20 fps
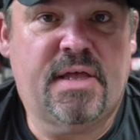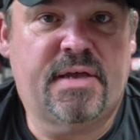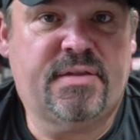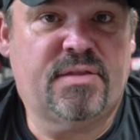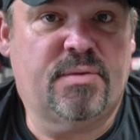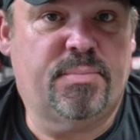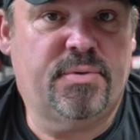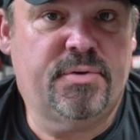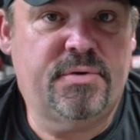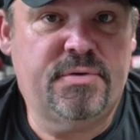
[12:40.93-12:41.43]
like
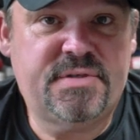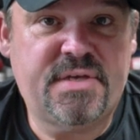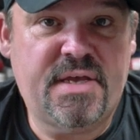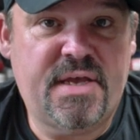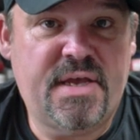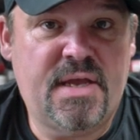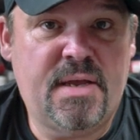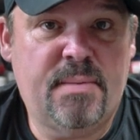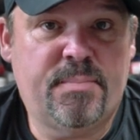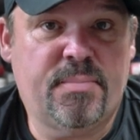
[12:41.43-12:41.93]
the blue
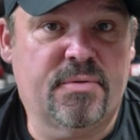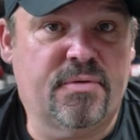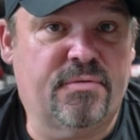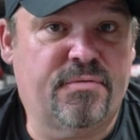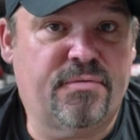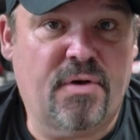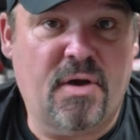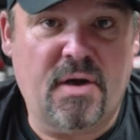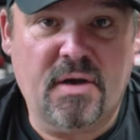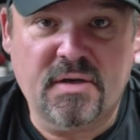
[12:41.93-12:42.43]
tape or the
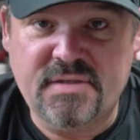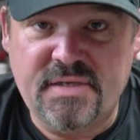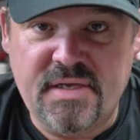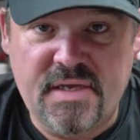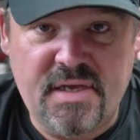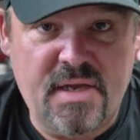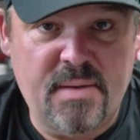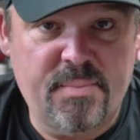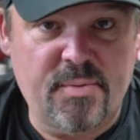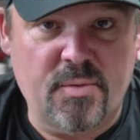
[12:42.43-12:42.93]
frog
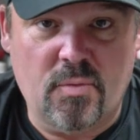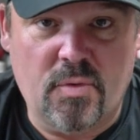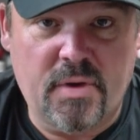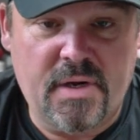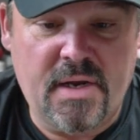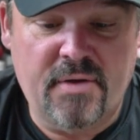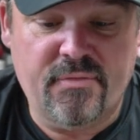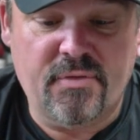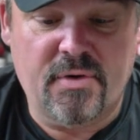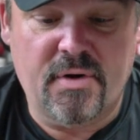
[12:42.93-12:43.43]
tape or
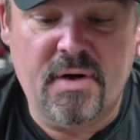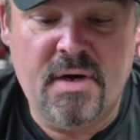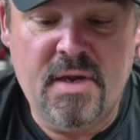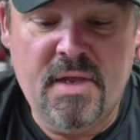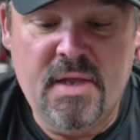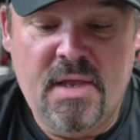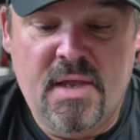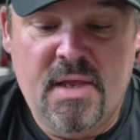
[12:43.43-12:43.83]
whatever.